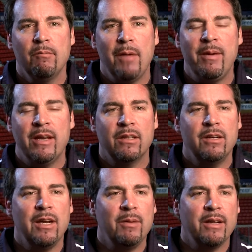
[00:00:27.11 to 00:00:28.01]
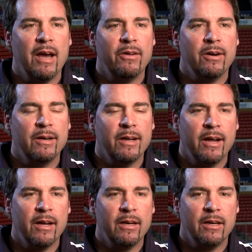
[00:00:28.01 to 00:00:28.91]
maybe get the team together
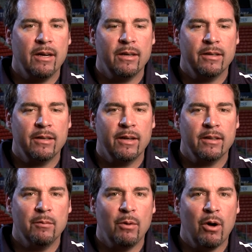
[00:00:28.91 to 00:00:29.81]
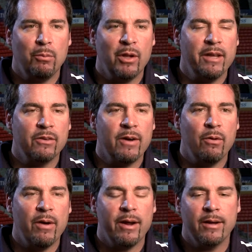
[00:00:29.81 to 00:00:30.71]
and get them all playing the
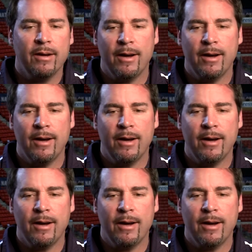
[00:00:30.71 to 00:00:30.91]
right way.